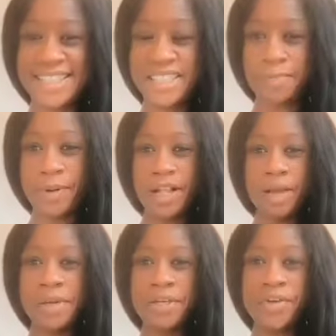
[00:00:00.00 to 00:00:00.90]
Tisha Paul.
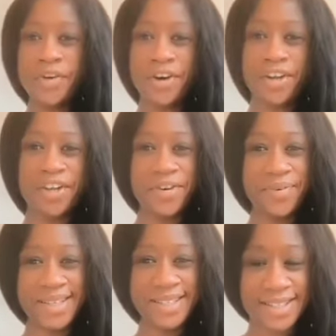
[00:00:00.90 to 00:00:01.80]
I'm in New York,
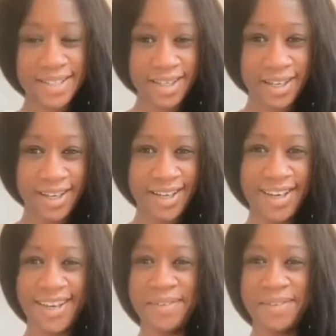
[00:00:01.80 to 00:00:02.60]
USA.